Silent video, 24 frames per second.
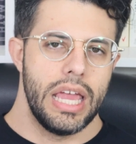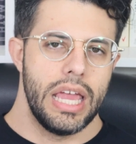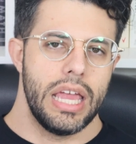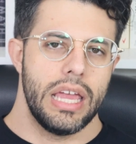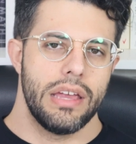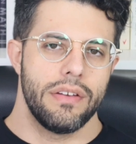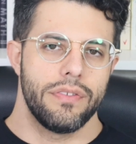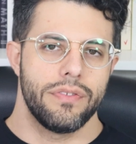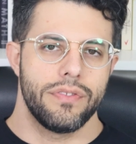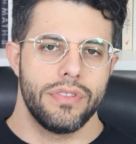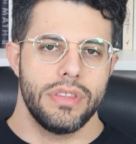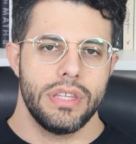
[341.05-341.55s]

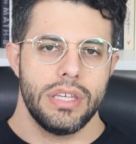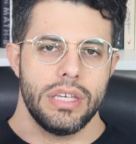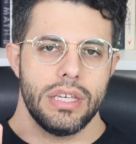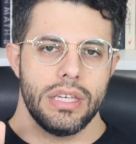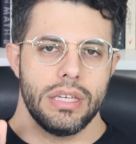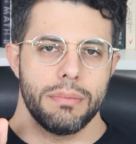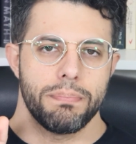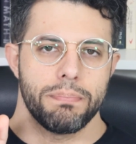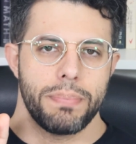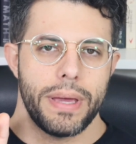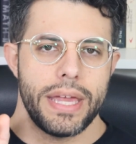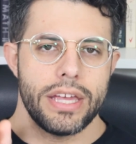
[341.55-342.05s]
If
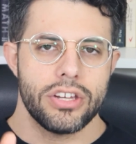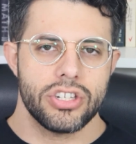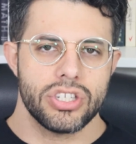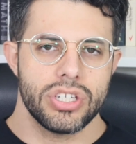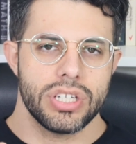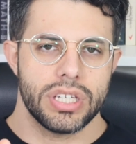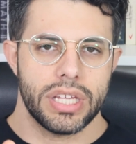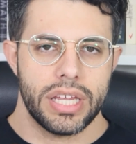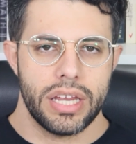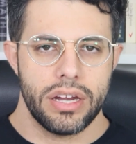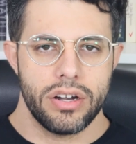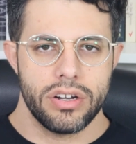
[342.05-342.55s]
the
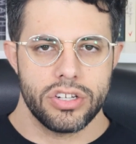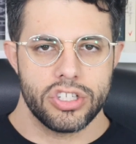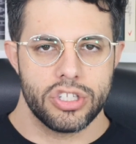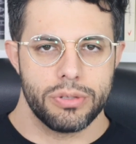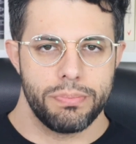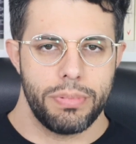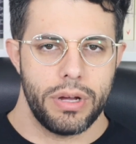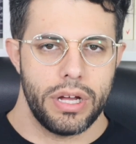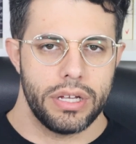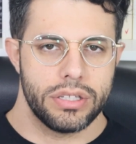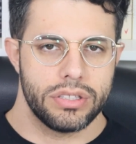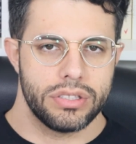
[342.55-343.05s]
patient cares
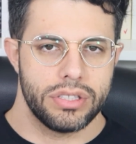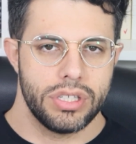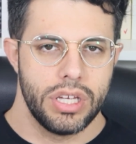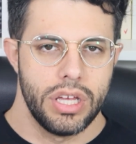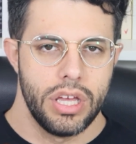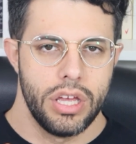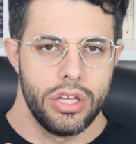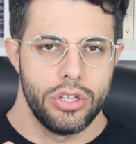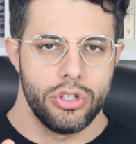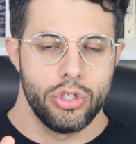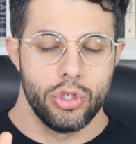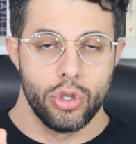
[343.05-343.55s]
about
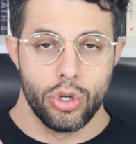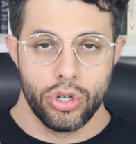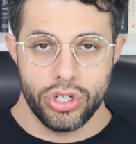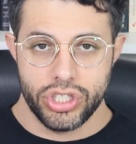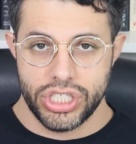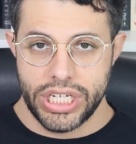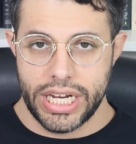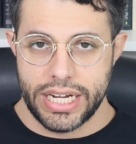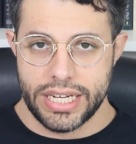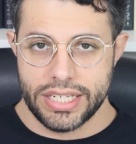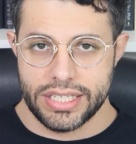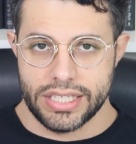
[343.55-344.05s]

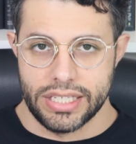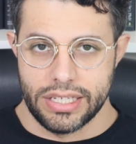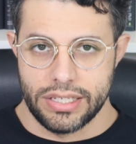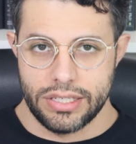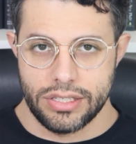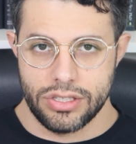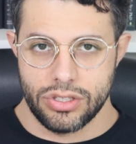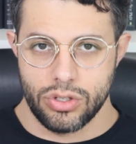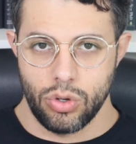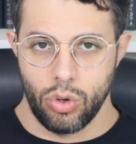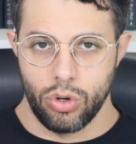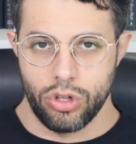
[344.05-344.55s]

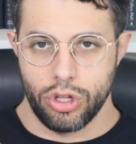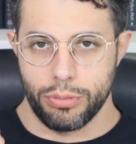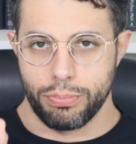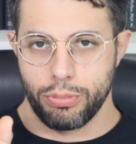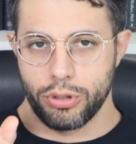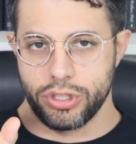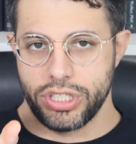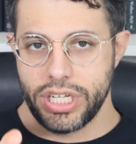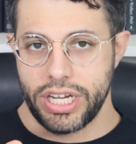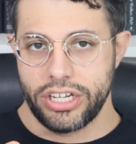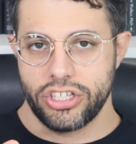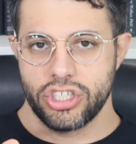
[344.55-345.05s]
neurogenesis or the
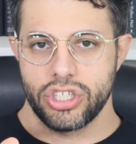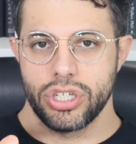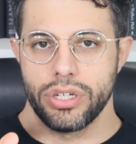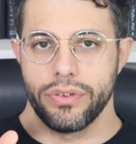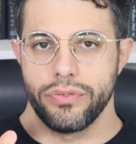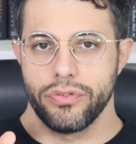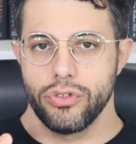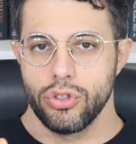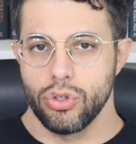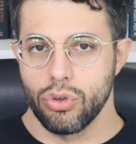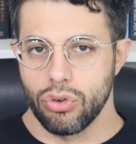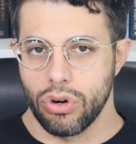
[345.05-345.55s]
protection
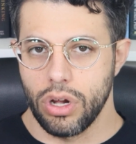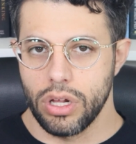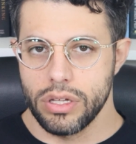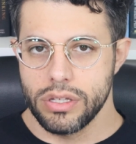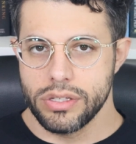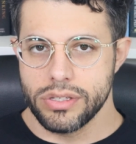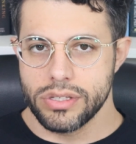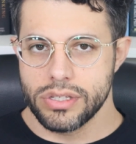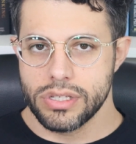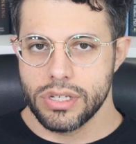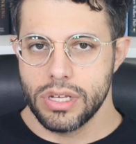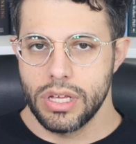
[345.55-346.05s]
of
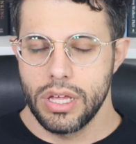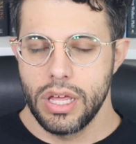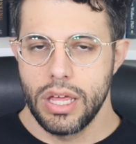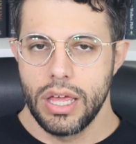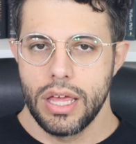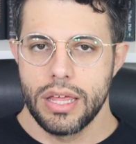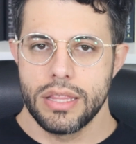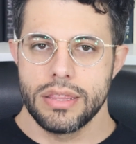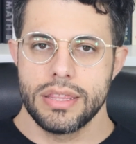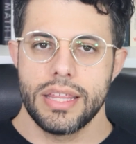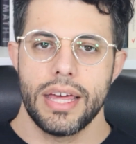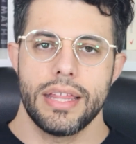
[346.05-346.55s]
neurons,
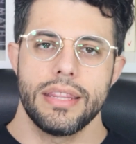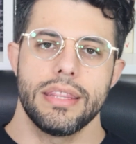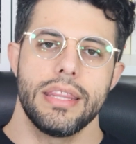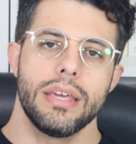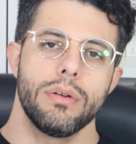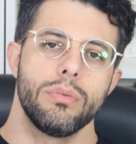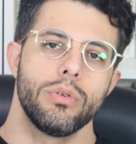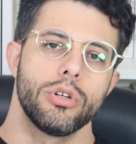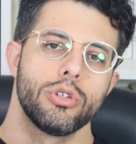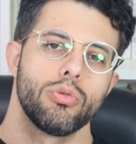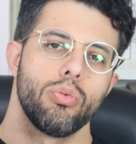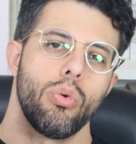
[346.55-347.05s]
then
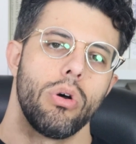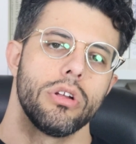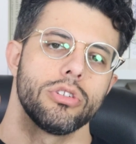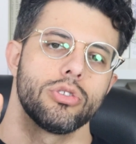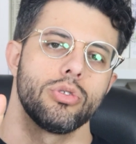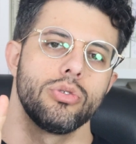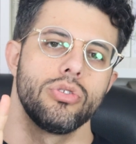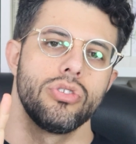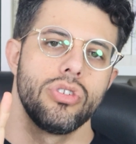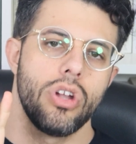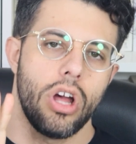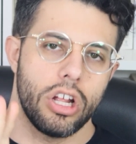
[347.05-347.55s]
they would
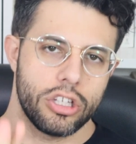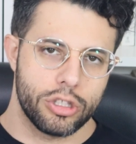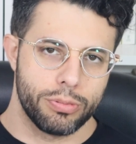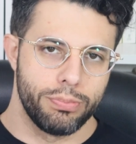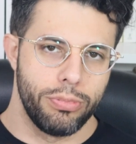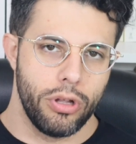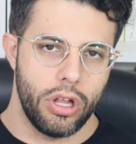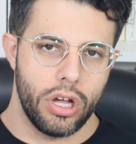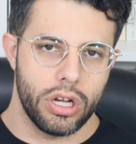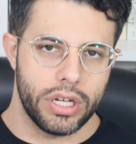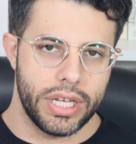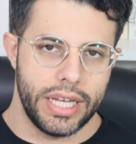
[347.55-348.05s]
want to not
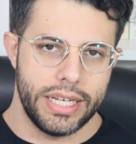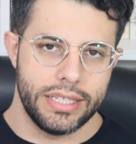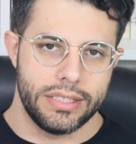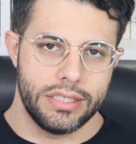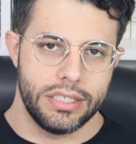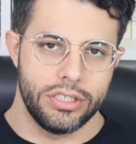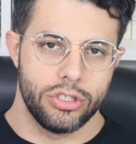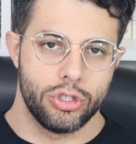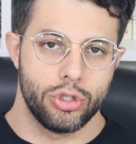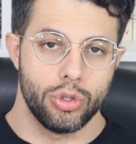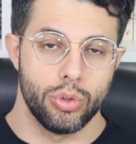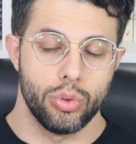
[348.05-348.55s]
block
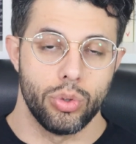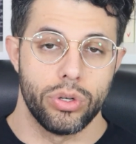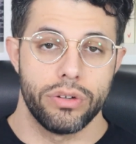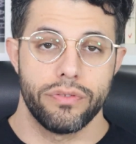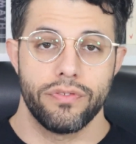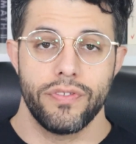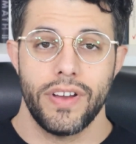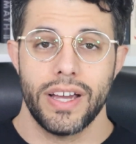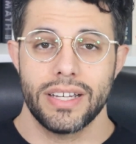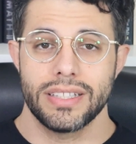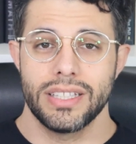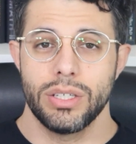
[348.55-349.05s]
AT2. In
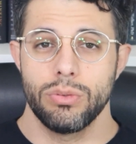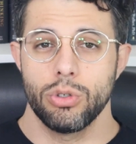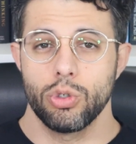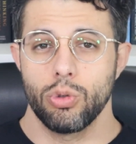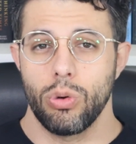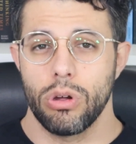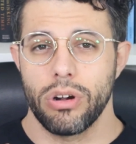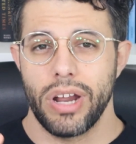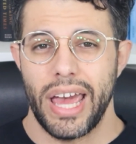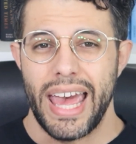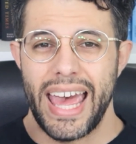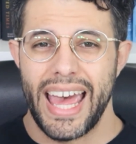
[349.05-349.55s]
fact, they would
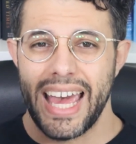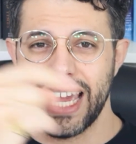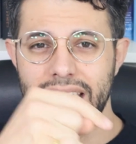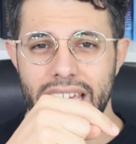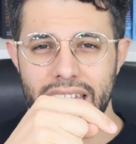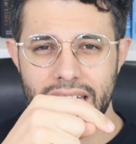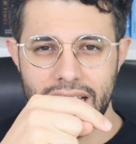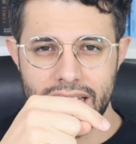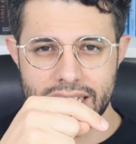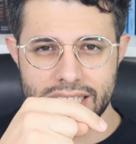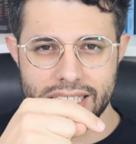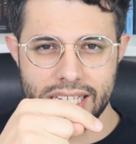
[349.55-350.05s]
want to
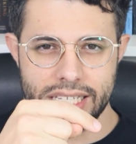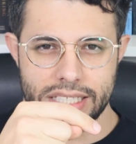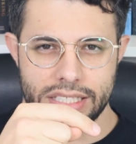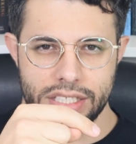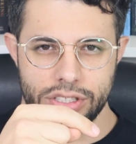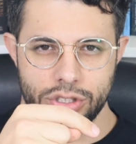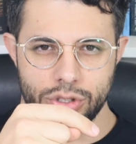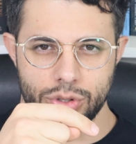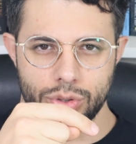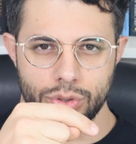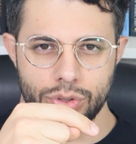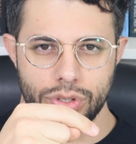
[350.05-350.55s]
agonize
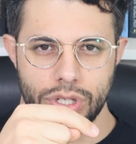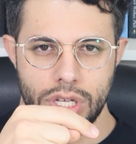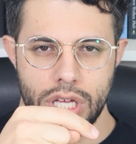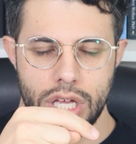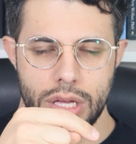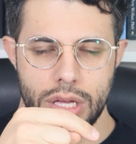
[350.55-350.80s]
AT2,